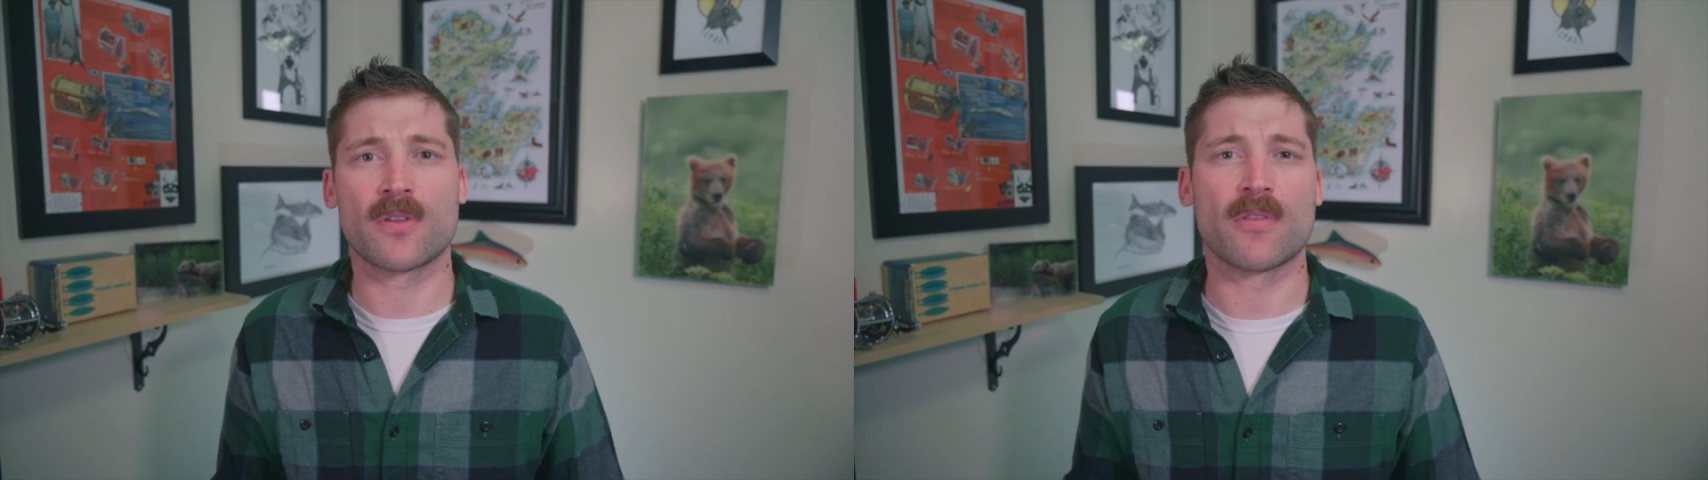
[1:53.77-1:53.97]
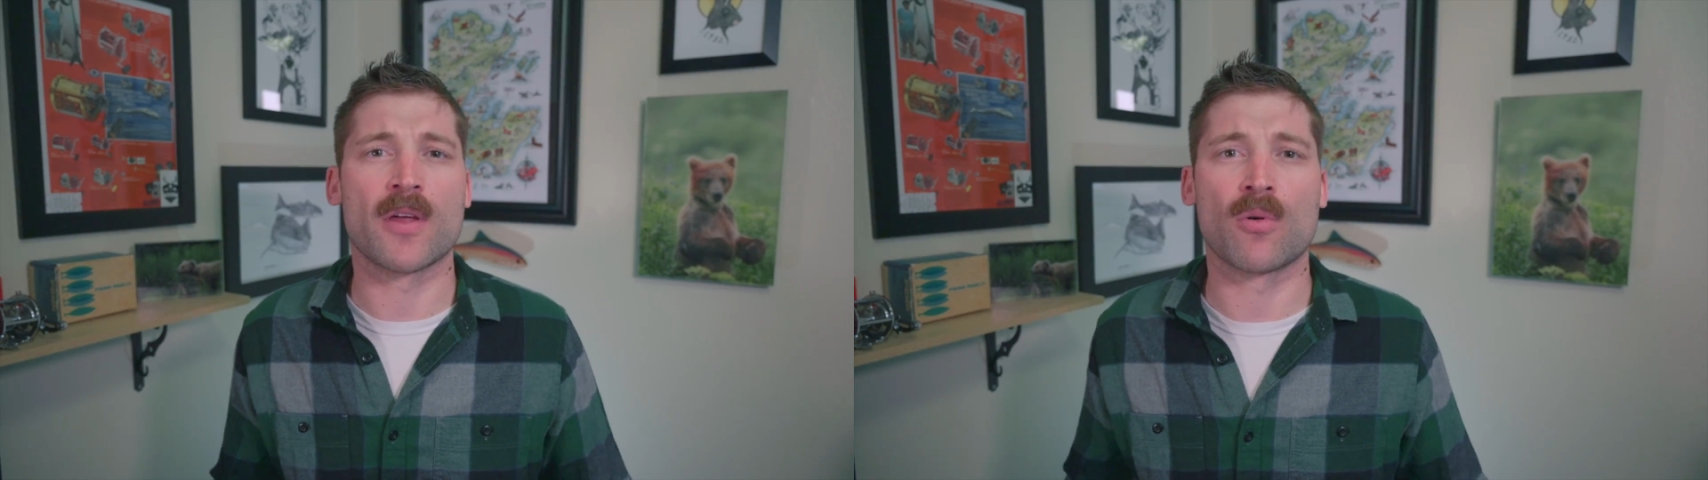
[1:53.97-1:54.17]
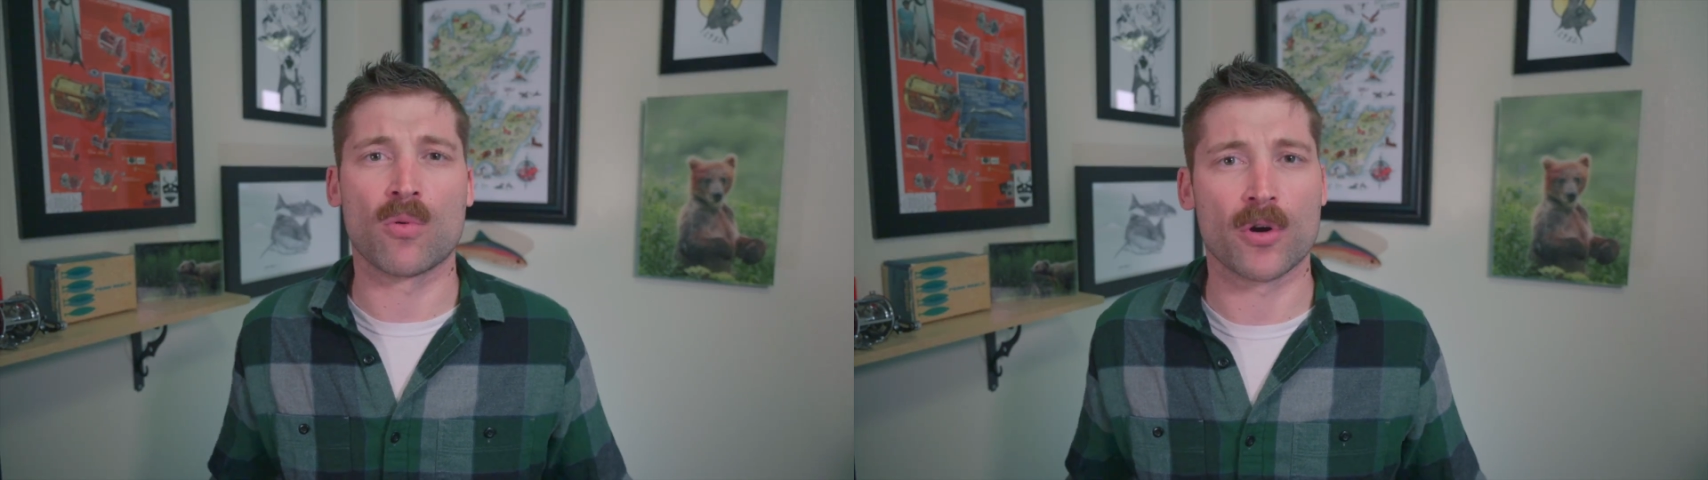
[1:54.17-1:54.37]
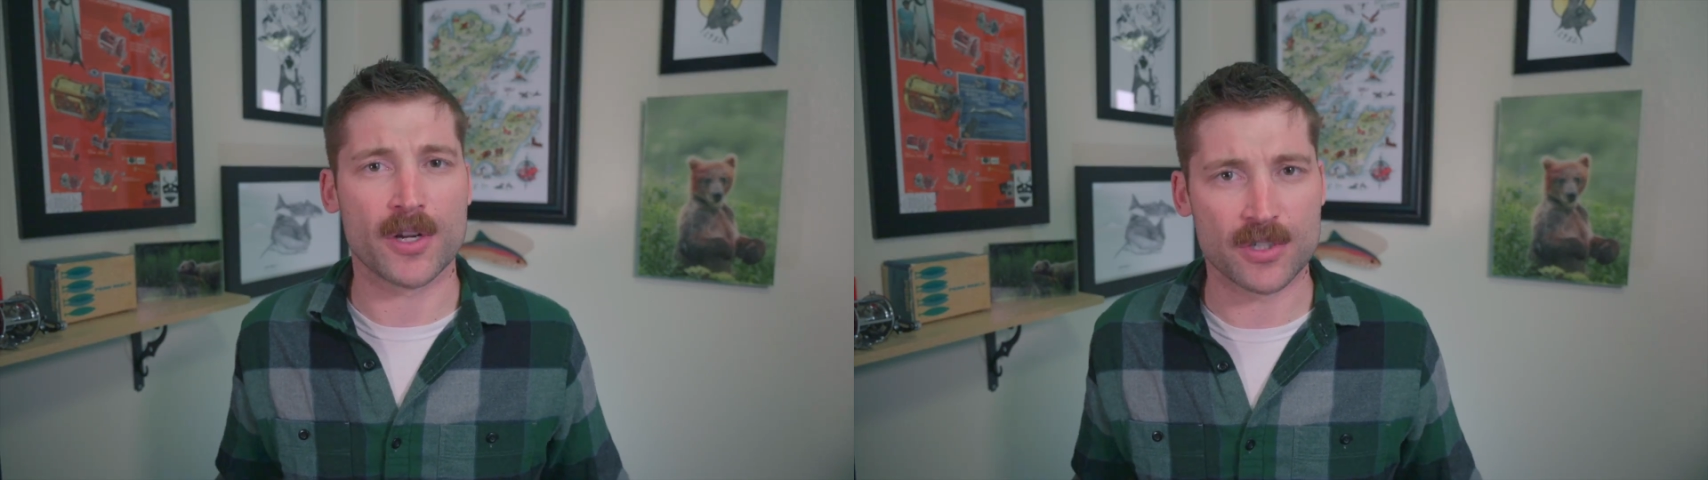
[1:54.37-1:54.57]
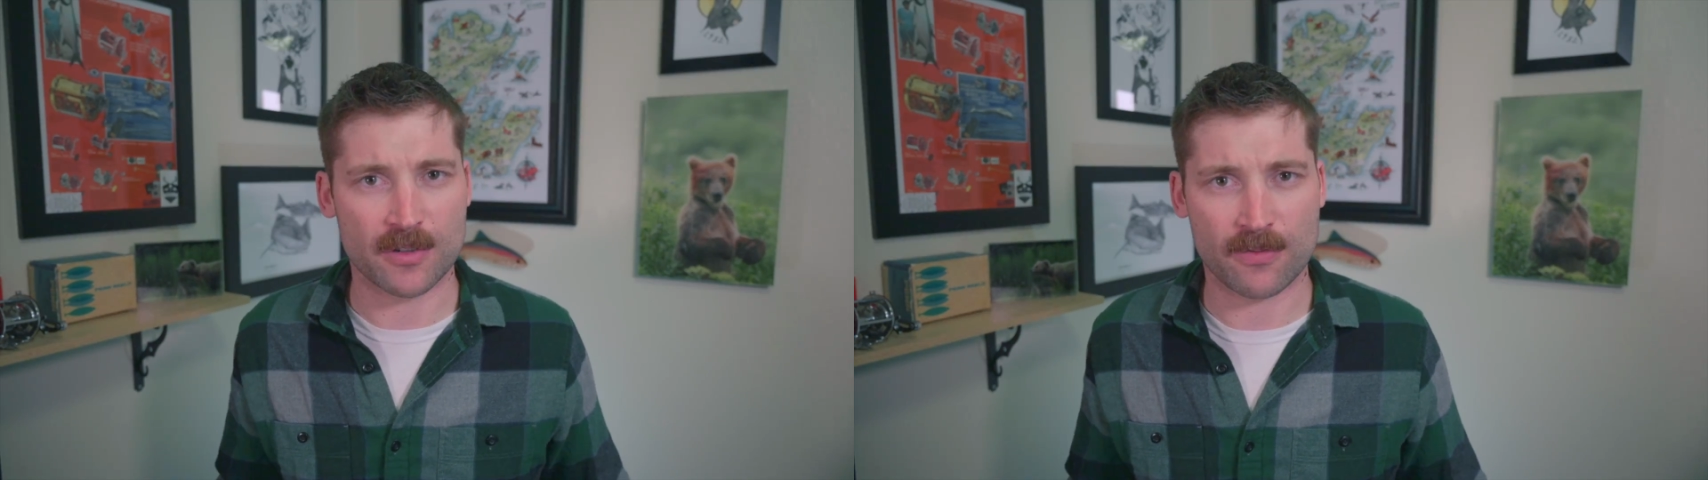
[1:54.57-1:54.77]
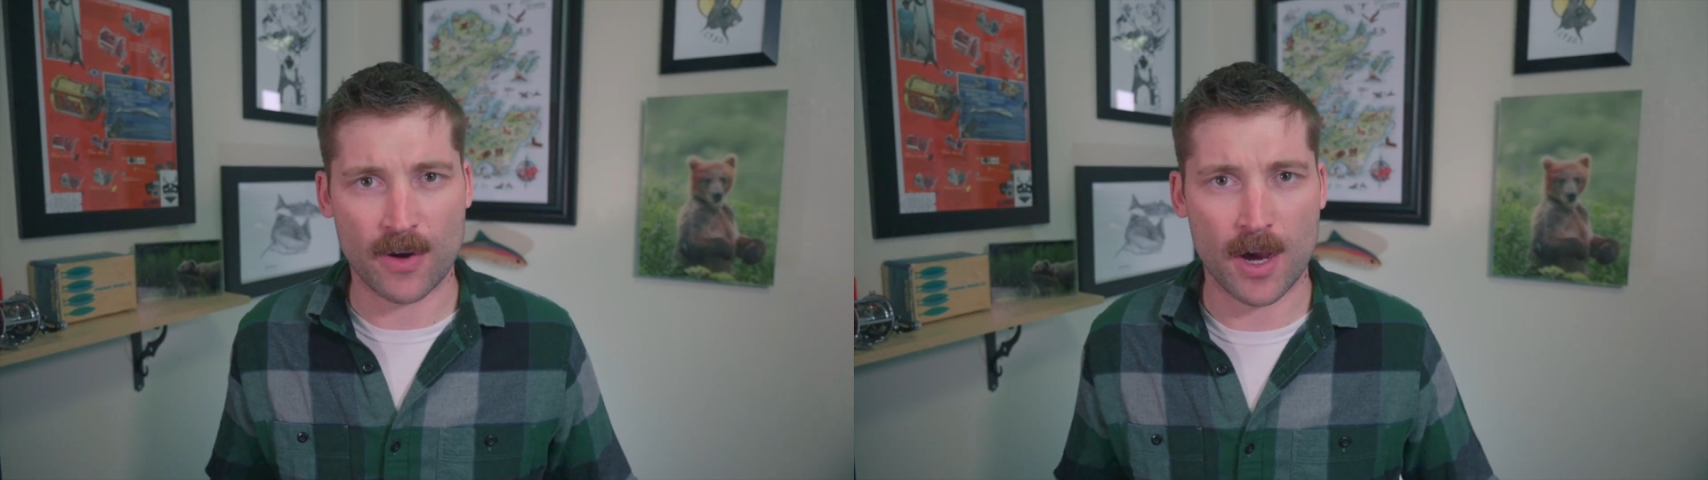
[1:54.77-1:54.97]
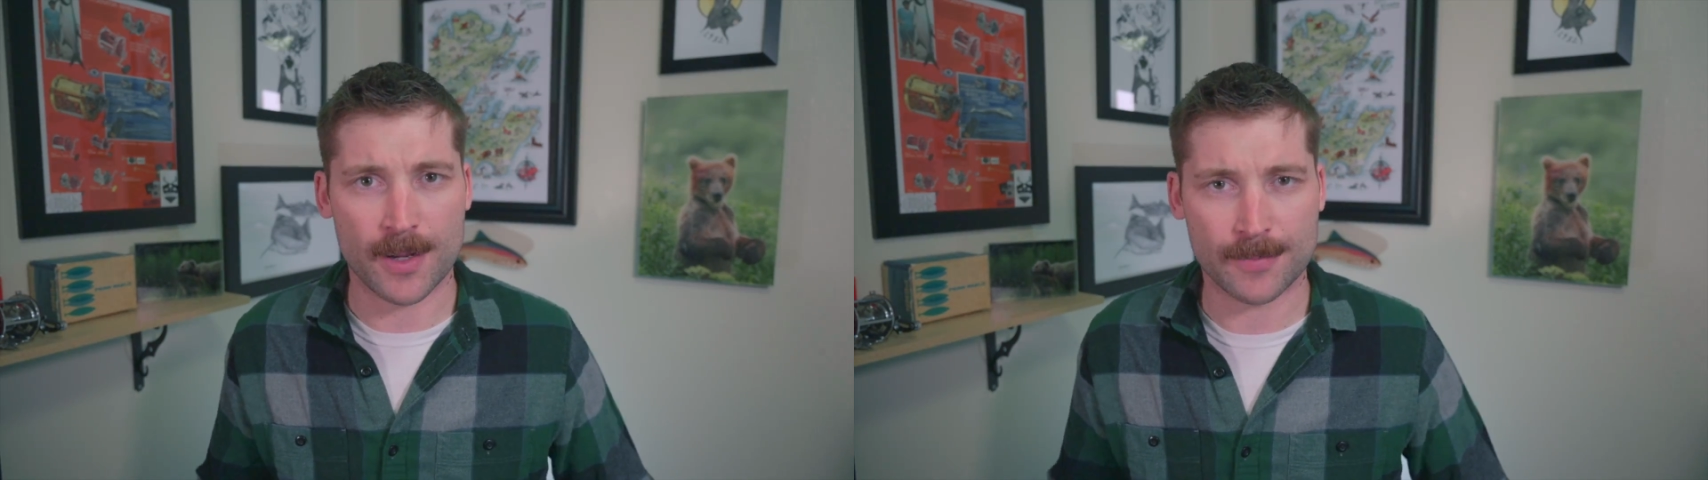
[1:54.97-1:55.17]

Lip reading: They were working just fine.